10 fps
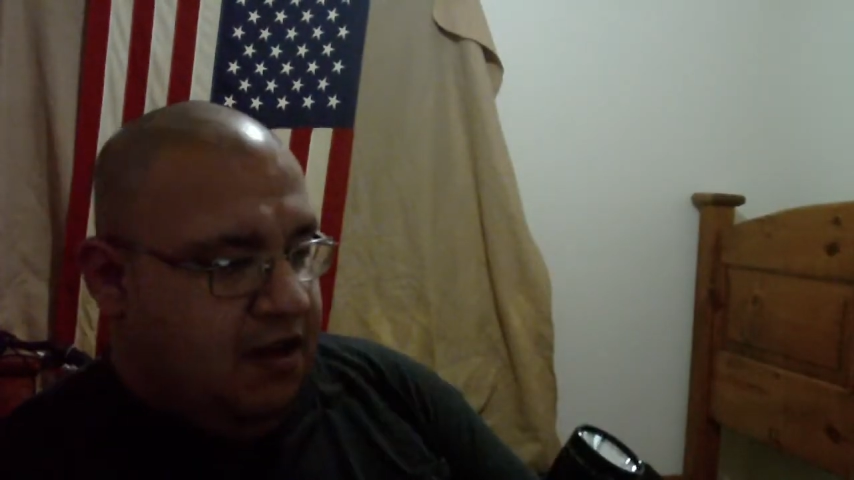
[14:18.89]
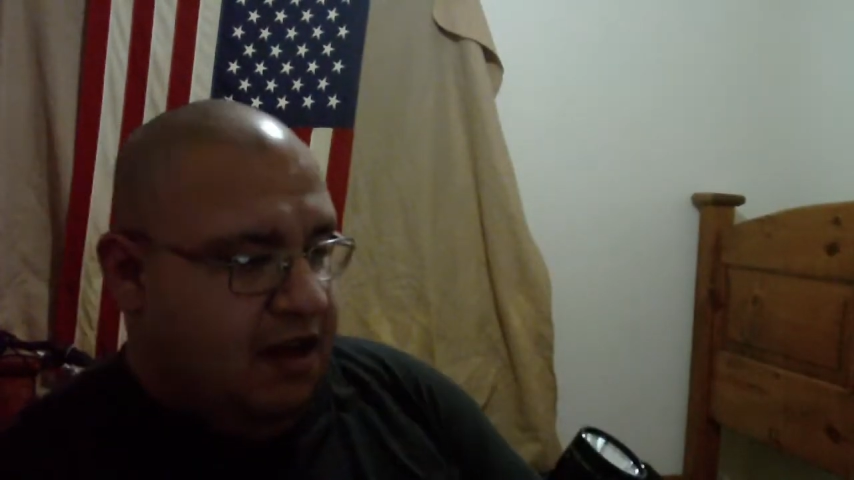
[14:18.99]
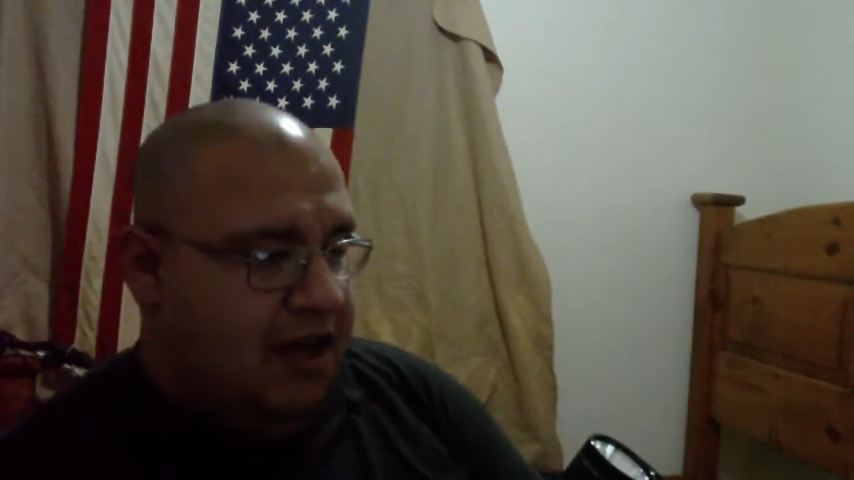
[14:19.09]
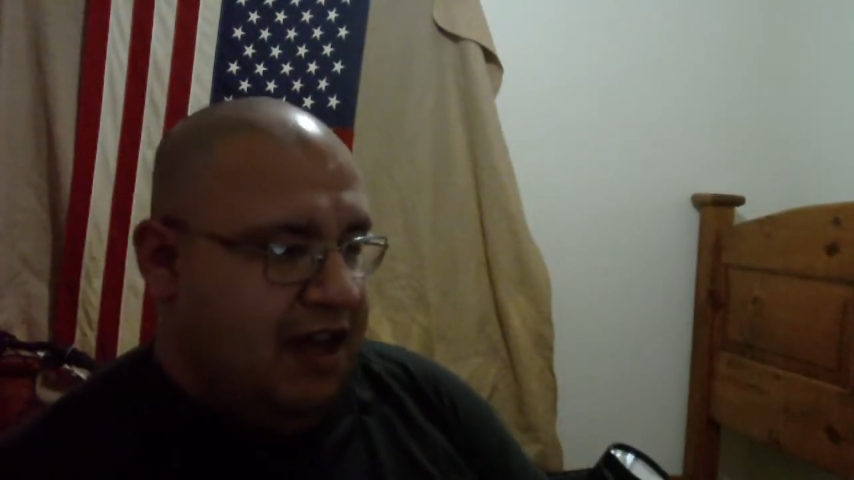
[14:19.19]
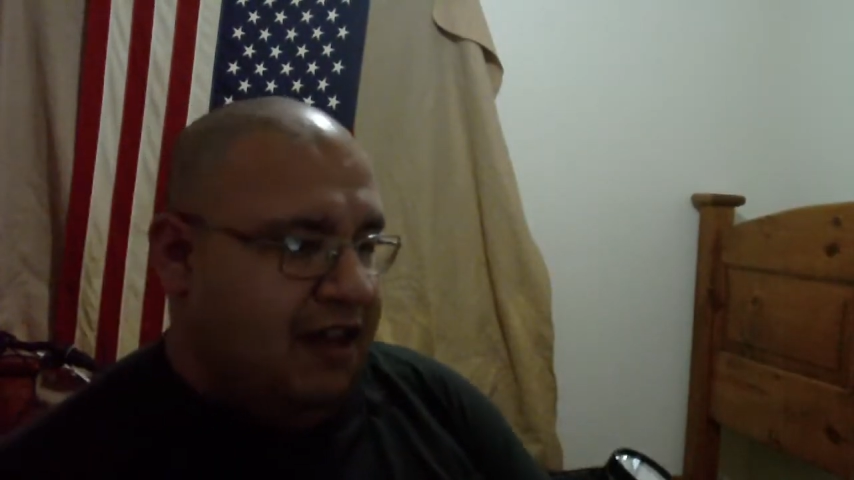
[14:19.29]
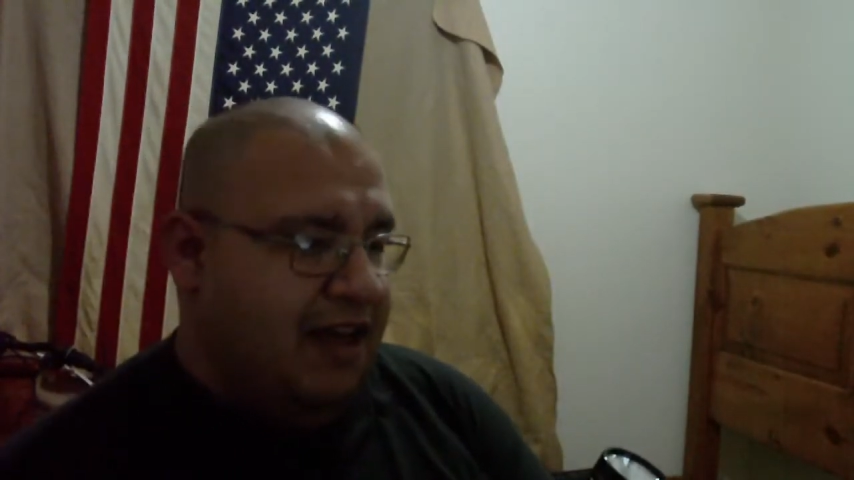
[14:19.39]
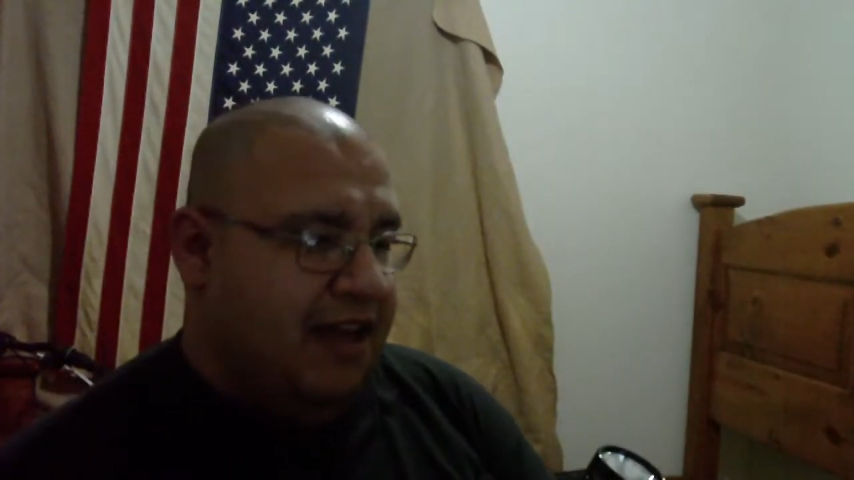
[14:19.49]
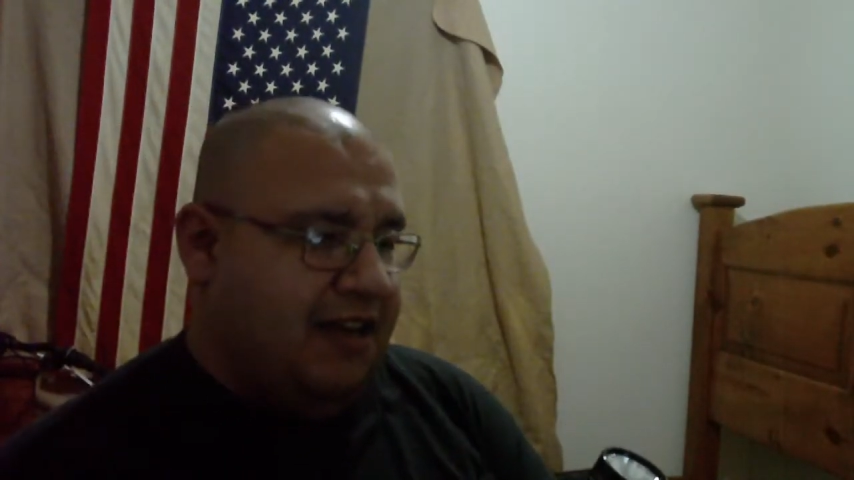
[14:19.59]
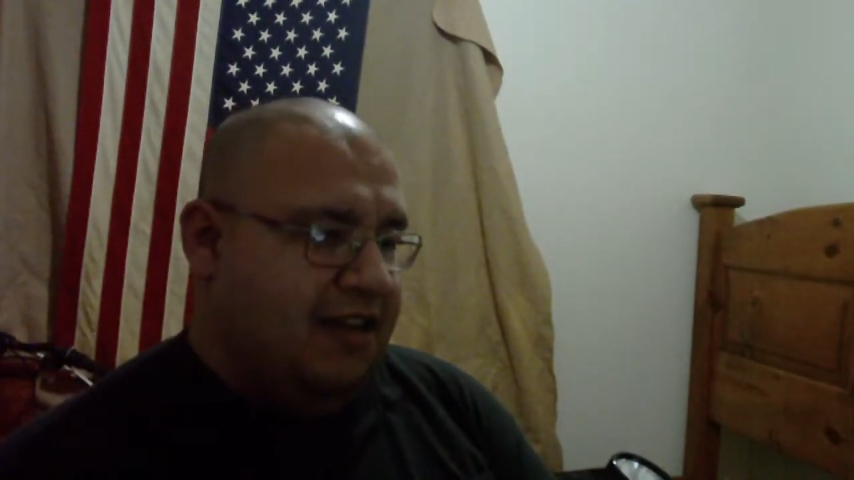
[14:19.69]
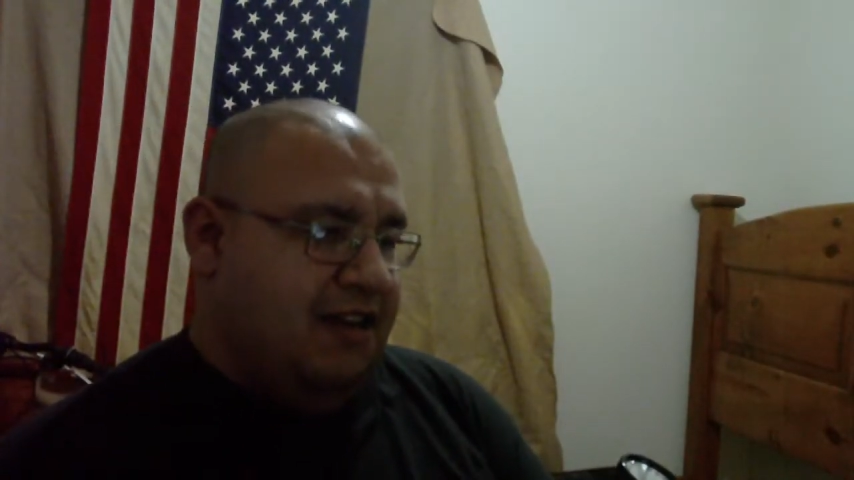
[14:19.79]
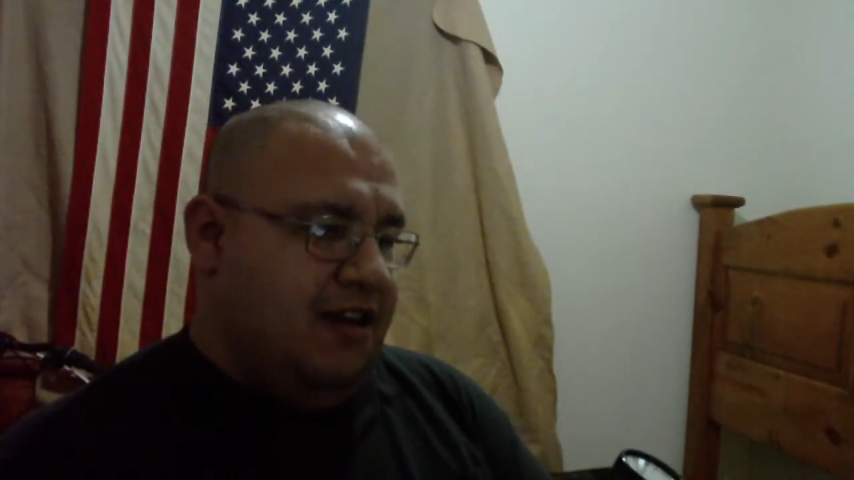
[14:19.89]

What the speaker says: I like